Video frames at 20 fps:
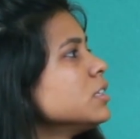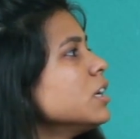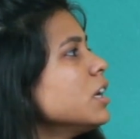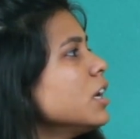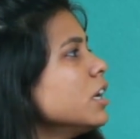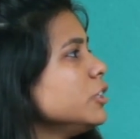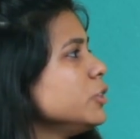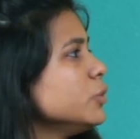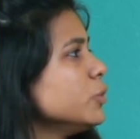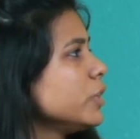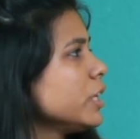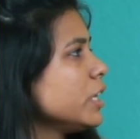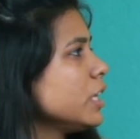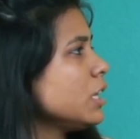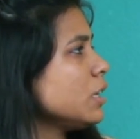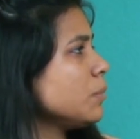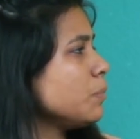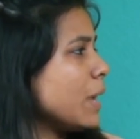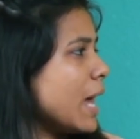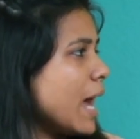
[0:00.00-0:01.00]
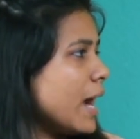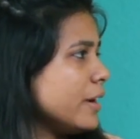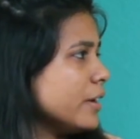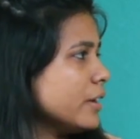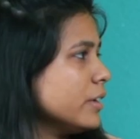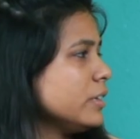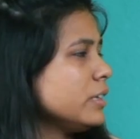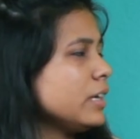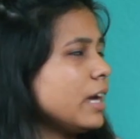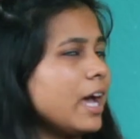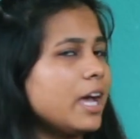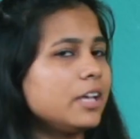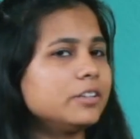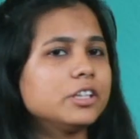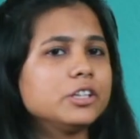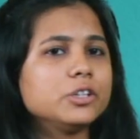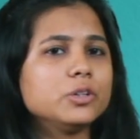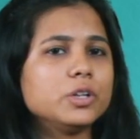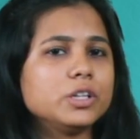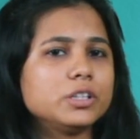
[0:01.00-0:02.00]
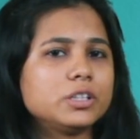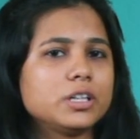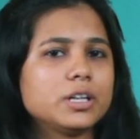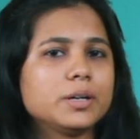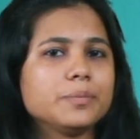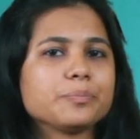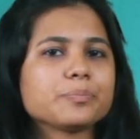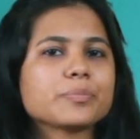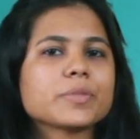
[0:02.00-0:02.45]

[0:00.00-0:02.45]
a urinary bladder and the urethra.